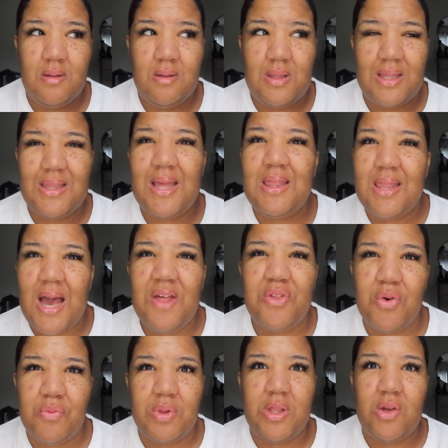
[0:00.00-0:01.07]
like they
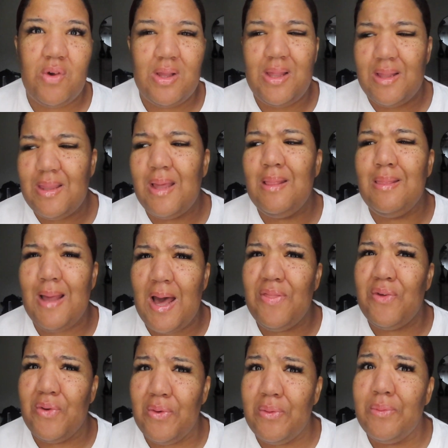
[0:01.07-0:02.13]
lather really great. Like they
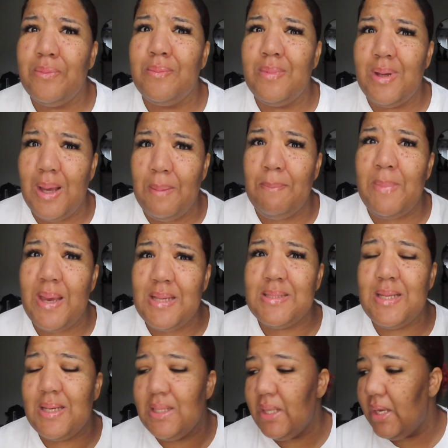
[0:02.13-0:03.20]
lather
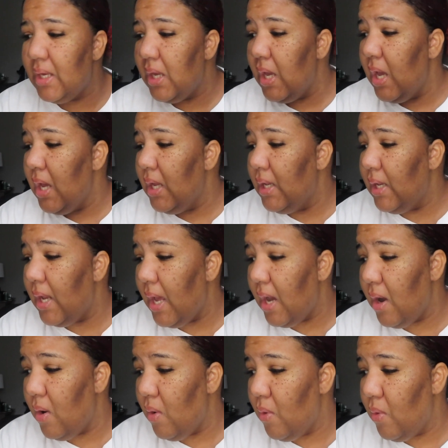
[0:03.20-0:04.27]
amazingly.
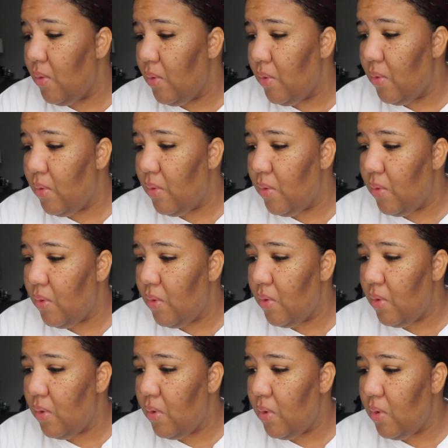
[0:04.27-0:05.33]
Now,
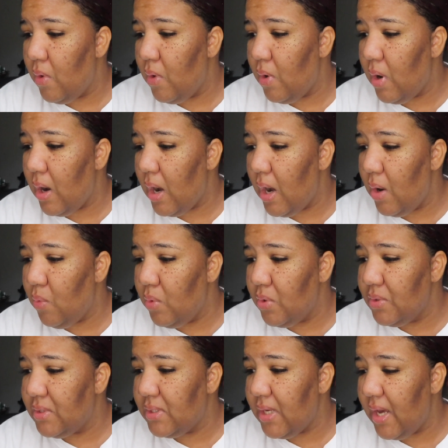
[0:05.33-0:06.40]
I
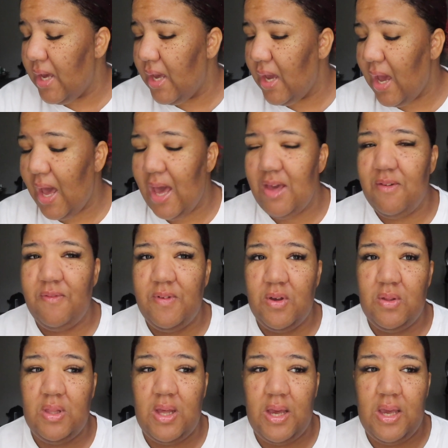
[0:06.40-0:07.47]
will say I
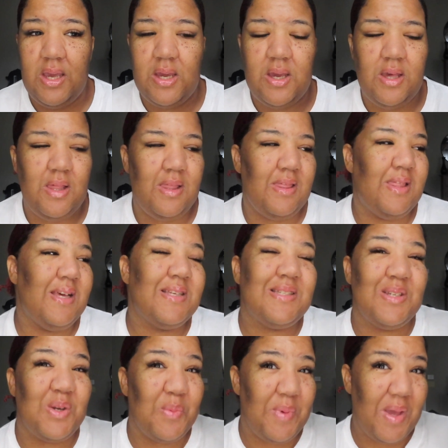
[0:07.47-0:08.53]
feel like
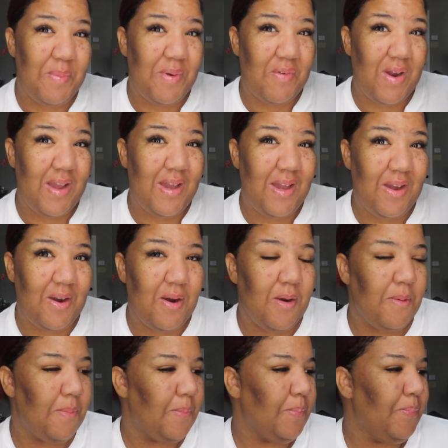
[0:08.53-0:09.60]
this little baby right
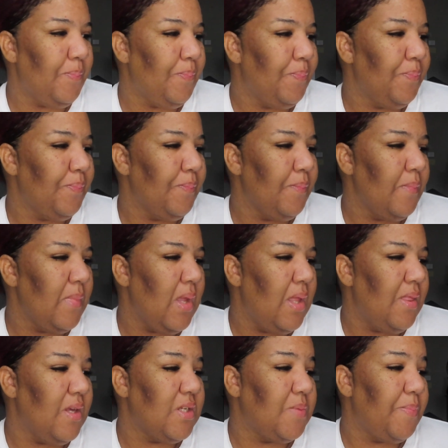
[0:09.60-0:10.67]
here,
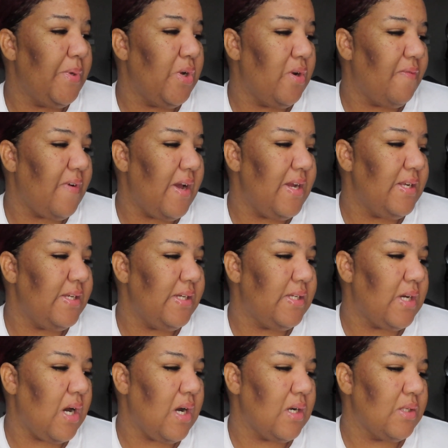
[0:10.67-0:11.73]
just purify and
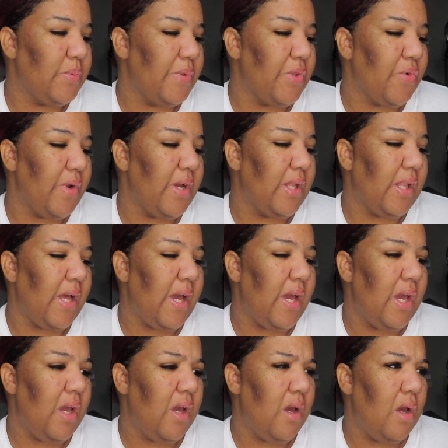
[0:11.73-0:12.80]
detox with green
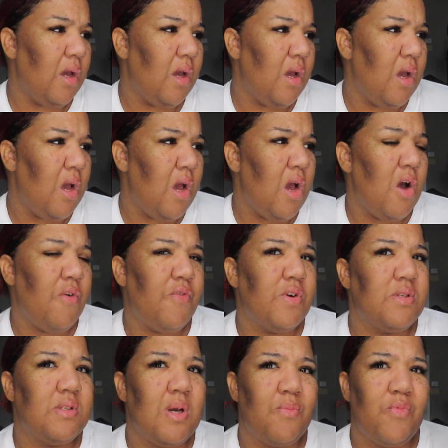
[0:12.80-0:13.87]
clay. For
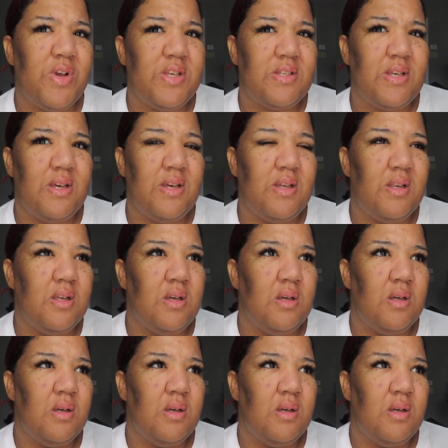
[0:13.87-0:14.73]
some reason,